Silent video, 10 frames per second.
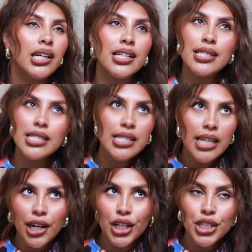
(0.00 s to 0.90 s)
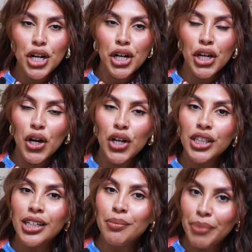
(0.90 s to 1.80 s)
consider turning
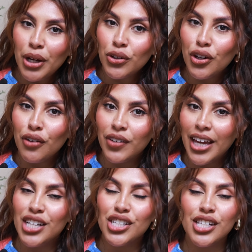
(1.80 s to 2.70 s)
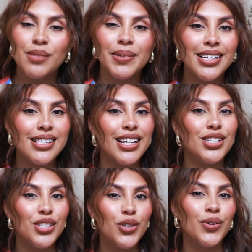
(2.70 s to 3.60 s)
on the bell notifications because
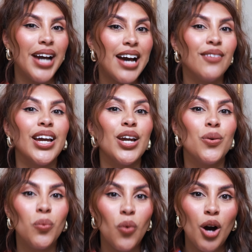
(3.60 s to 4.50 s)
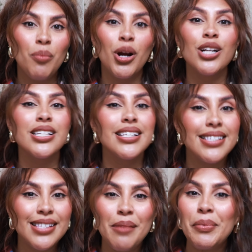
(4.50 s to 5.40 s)
I do have a Walmart
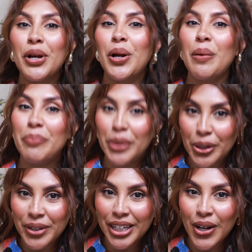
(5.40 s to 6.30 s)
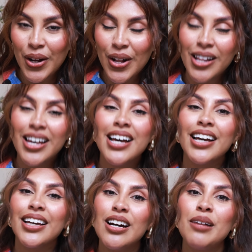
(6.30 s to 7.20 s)
summer beauty haul
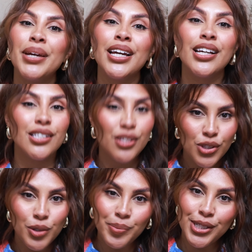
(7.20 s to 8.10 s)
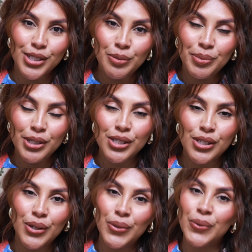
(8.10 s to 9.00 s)
coming super, super
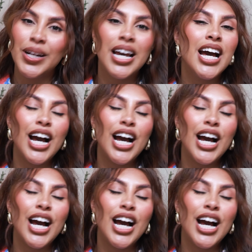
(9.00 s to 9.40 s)
soon.